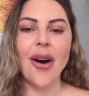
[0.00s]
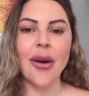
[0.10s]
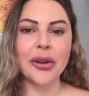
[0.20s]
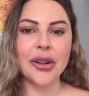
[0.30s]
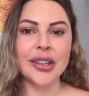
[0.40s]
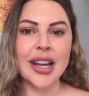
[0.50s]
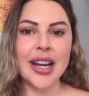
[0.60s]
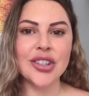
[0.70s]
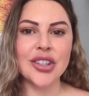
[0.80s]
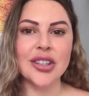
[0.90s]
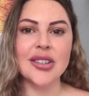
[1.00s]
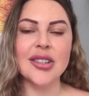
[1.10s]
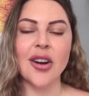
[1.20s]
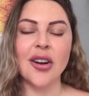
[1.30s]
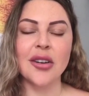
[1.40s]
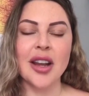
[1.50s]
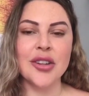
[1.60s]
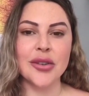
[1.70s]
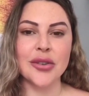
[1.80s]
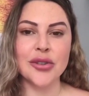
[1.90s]
all creations start
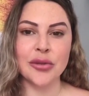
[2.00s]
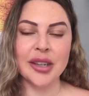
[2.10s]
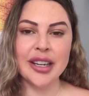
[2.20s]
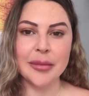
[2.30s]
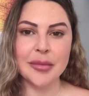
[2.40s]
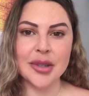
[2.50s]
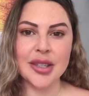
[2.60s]
in your dreams.